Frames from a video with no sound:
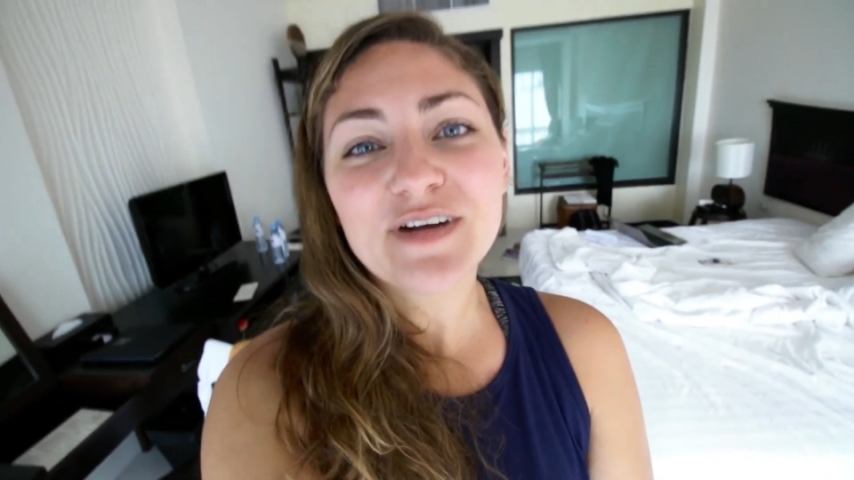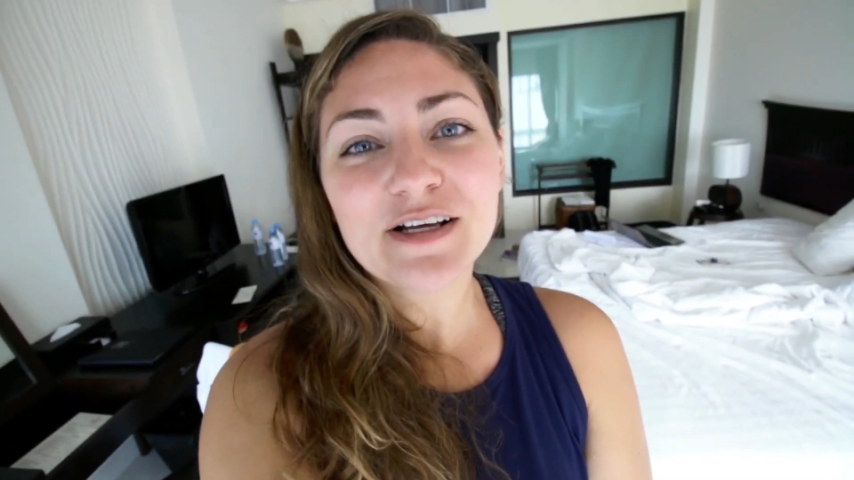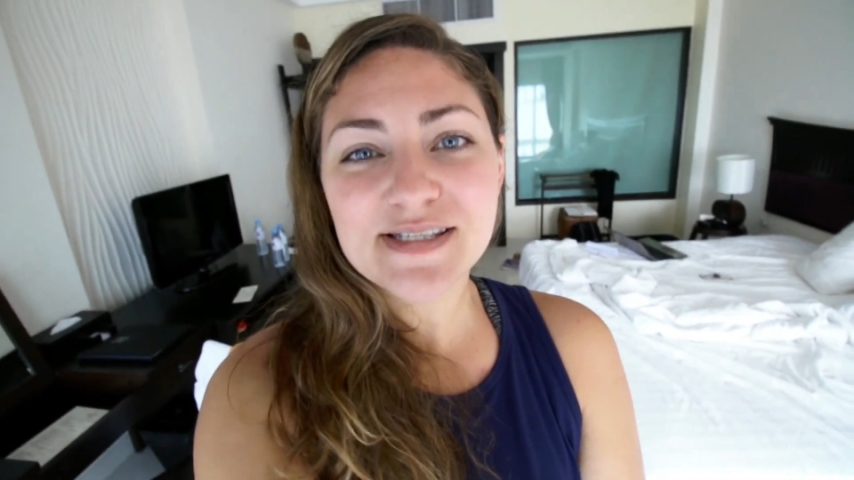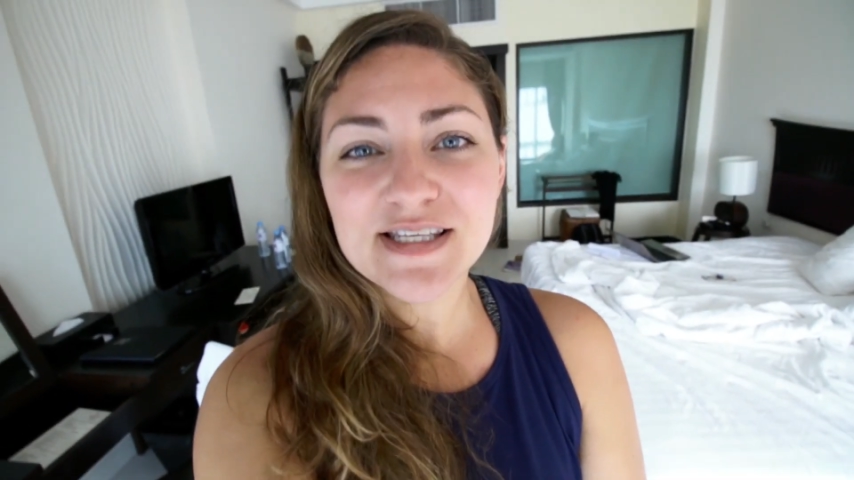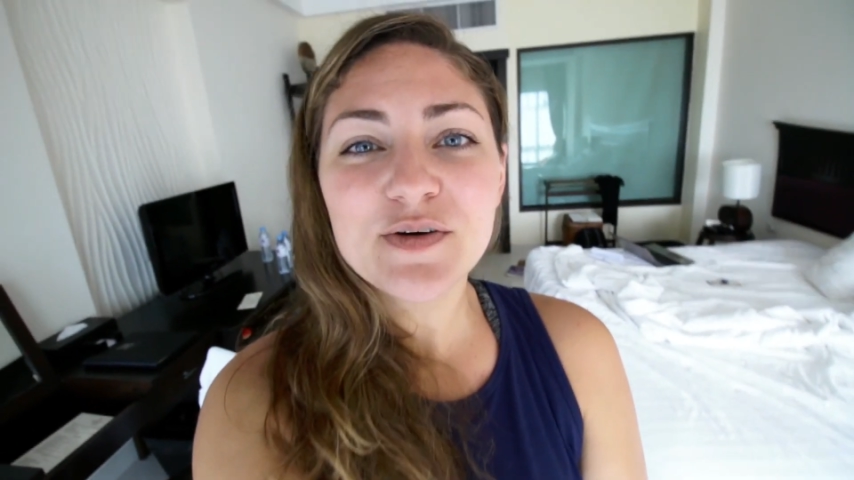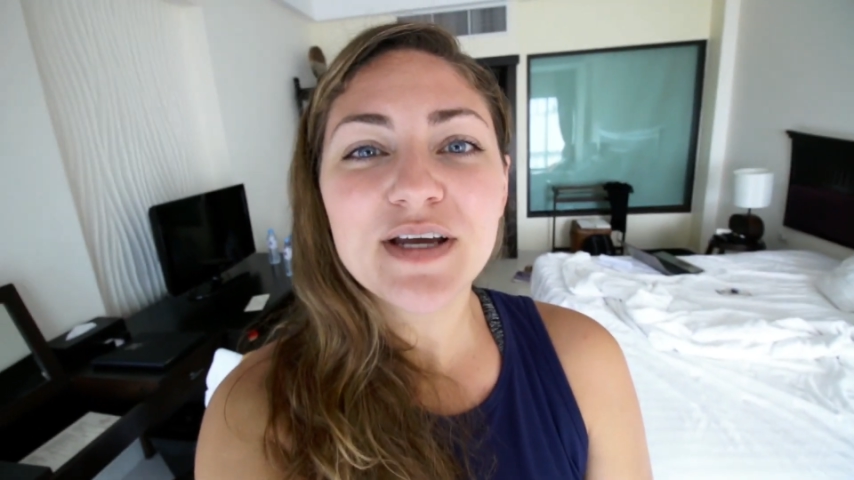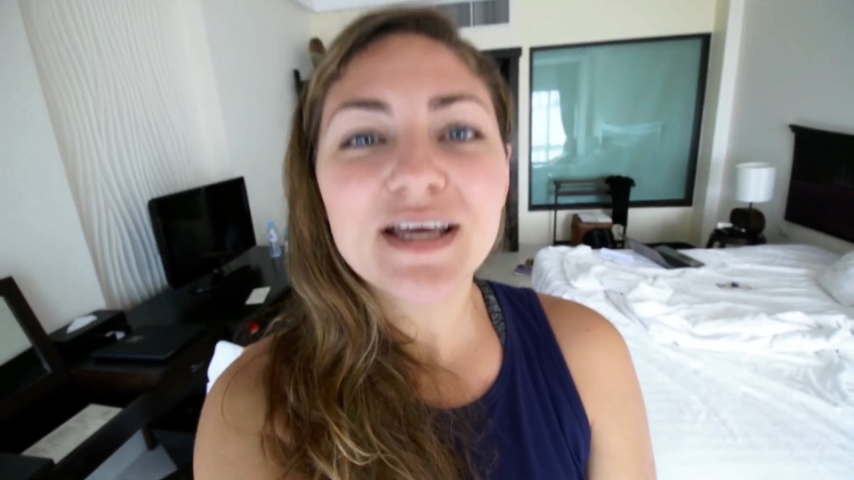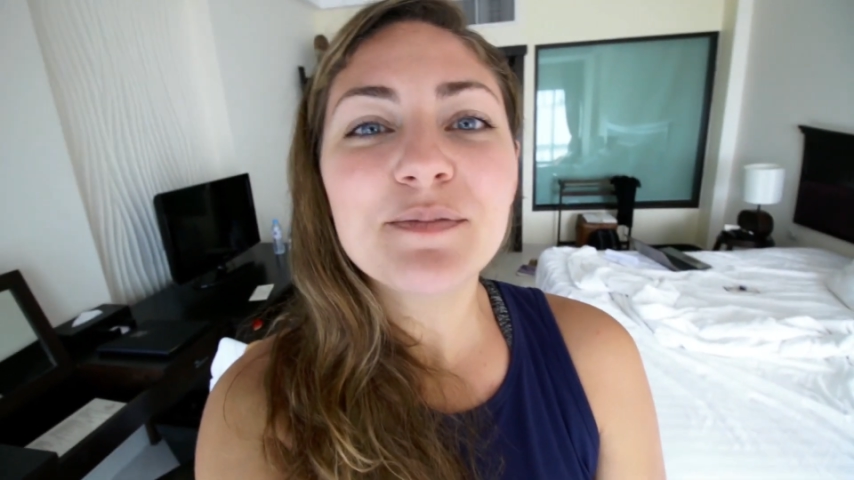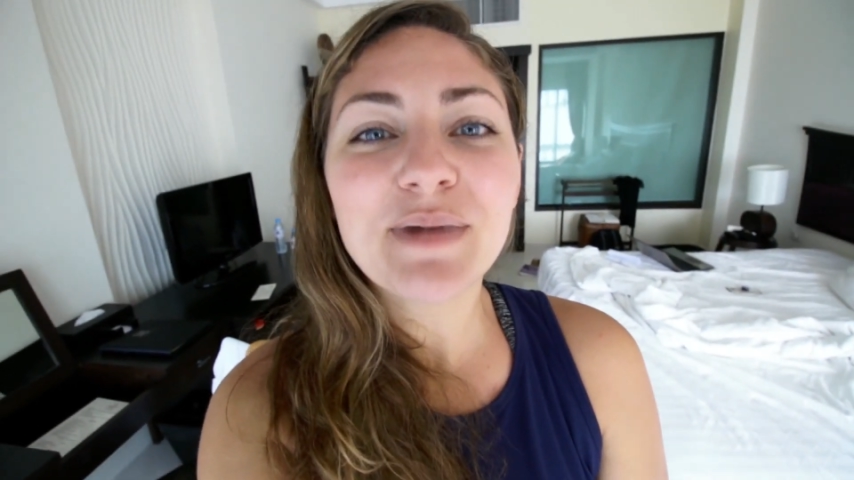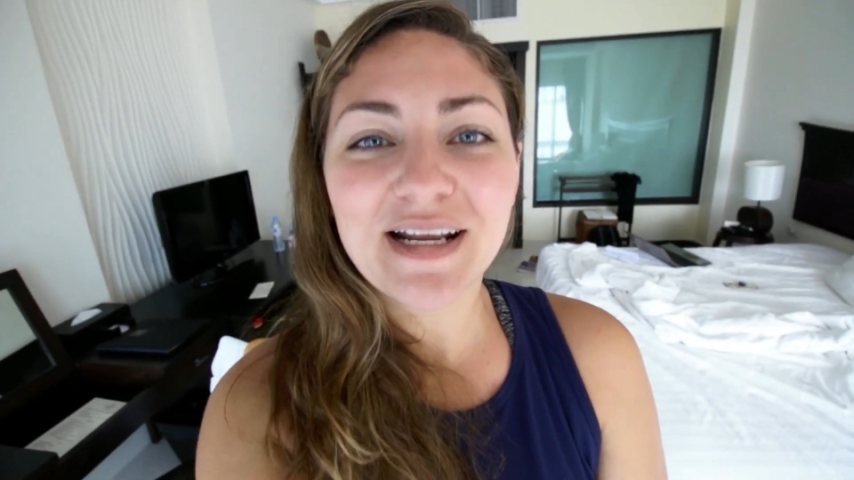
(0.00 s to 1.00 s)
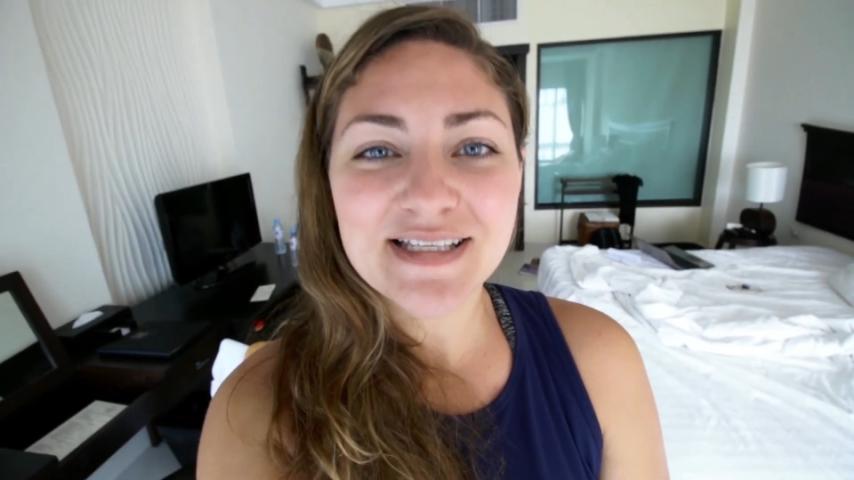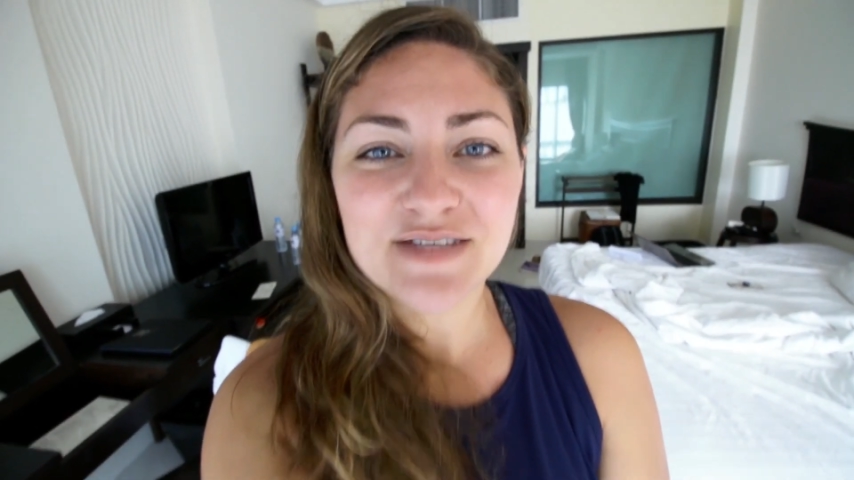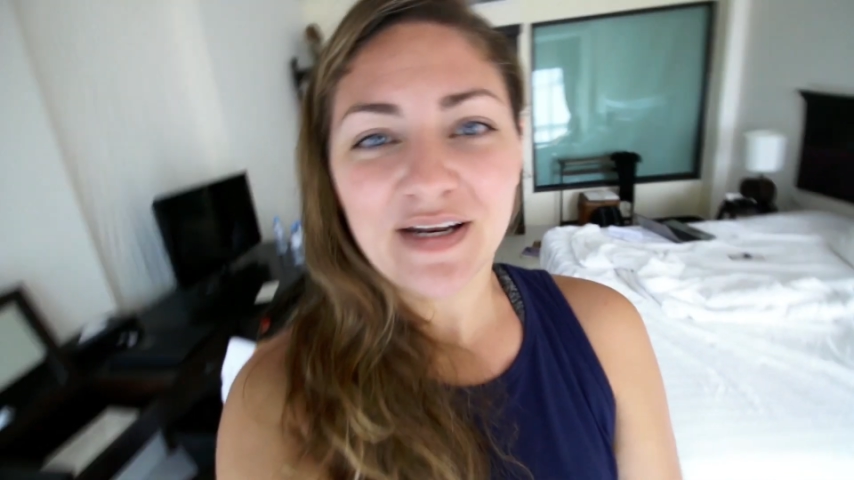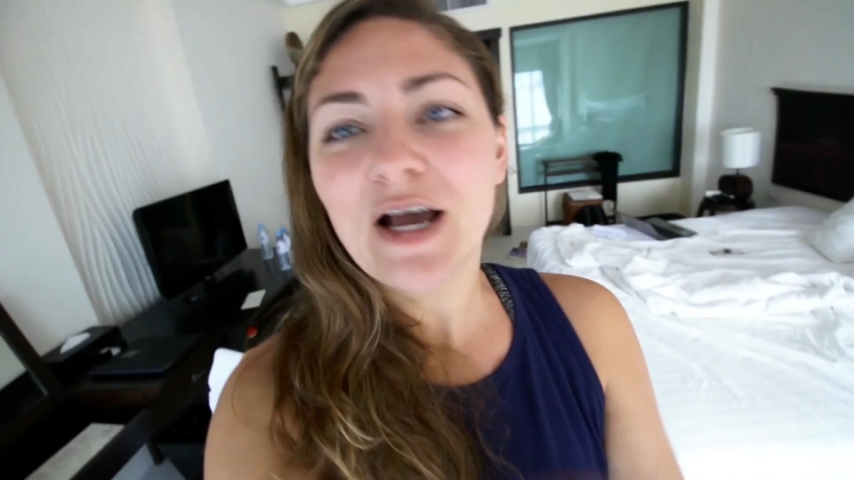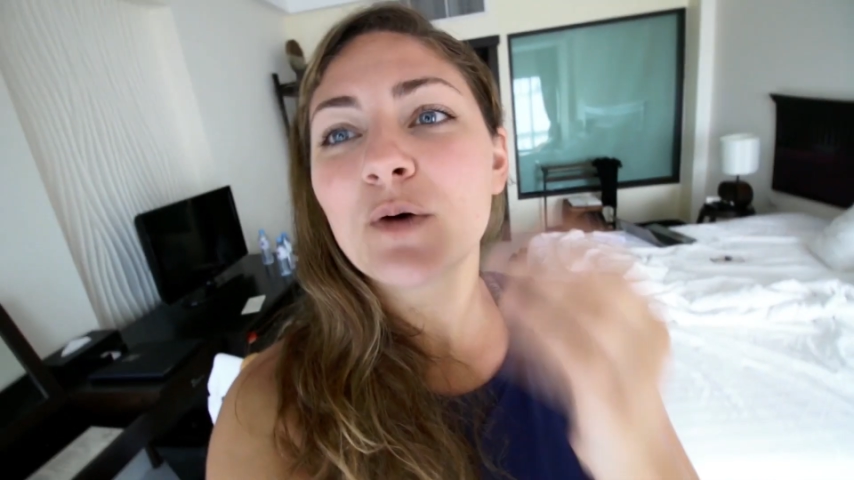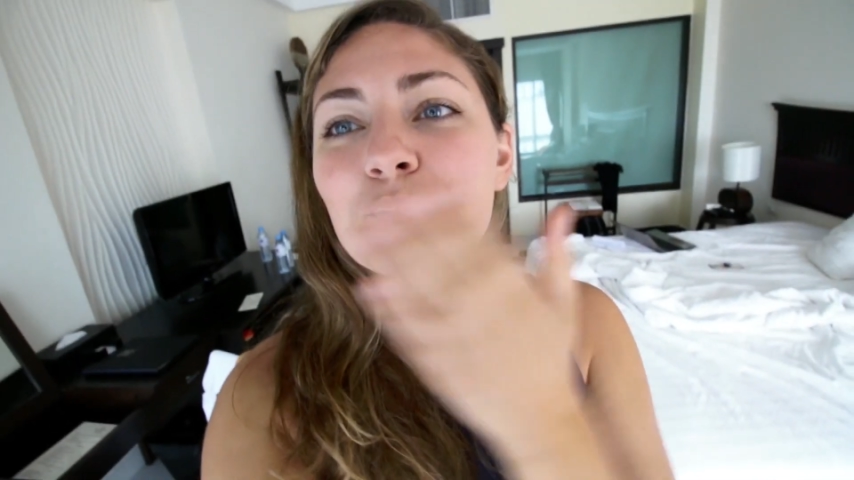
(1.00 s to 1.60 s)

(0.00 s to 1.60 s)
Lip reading: and I'll see you in my next video.